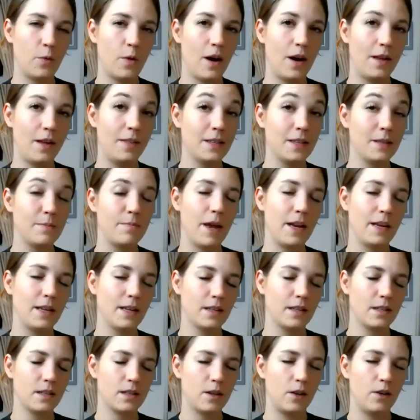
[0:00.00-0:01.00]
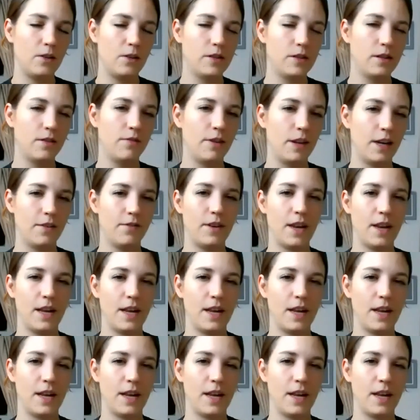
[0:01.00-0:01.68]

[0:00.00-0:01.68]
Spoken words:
wine that's made exclusively of